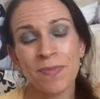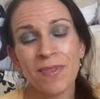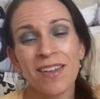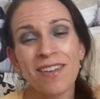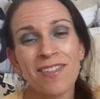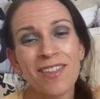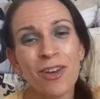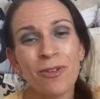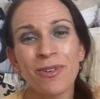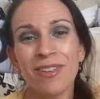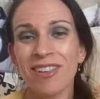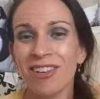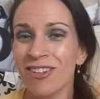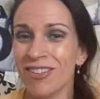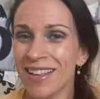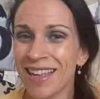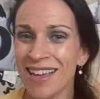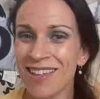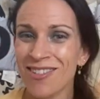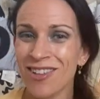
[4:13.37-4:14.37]
So until
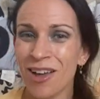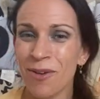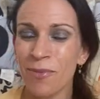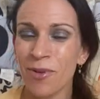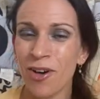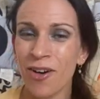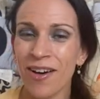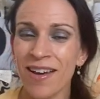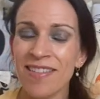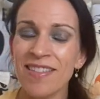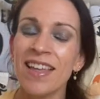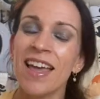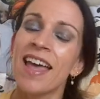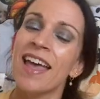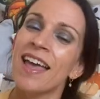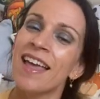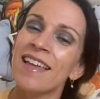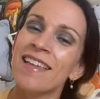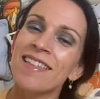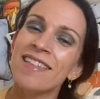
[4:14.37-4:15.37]
next time, guys,
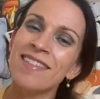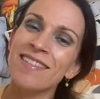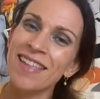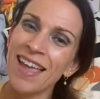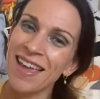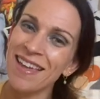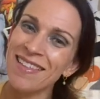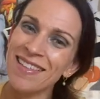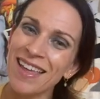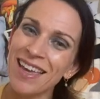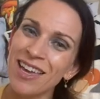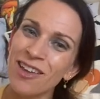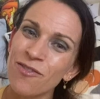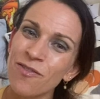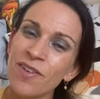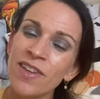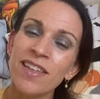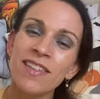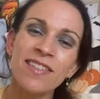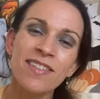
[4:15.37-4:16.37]
stay
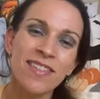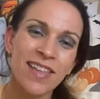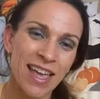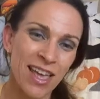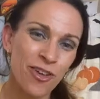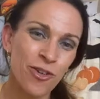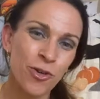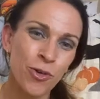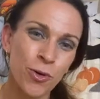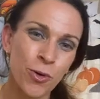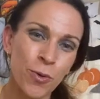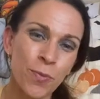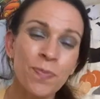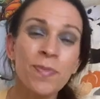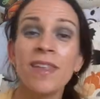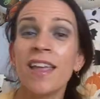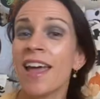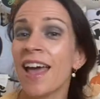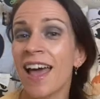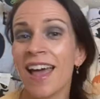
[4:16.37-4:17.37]
safe, stay cool,
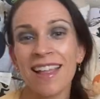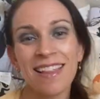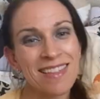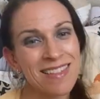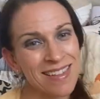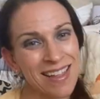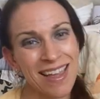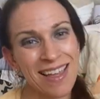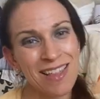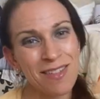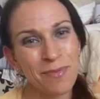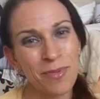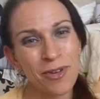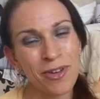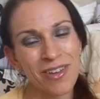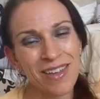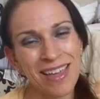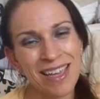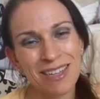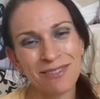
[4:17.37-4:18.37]
and stay
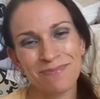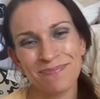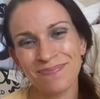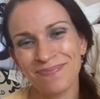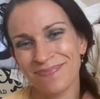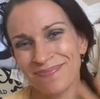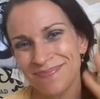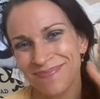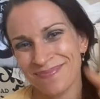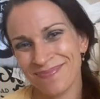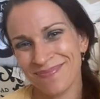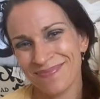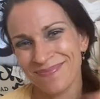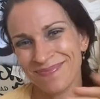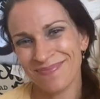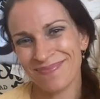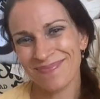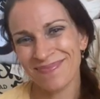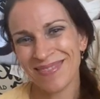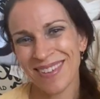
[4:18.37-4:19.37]
spooky.
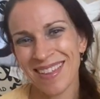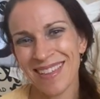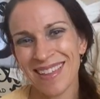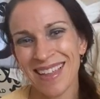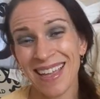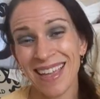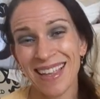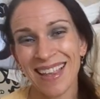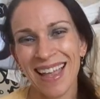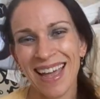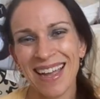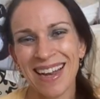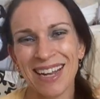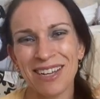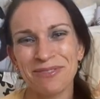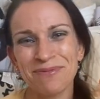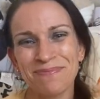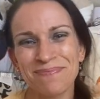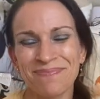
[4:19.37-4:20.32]
See you later.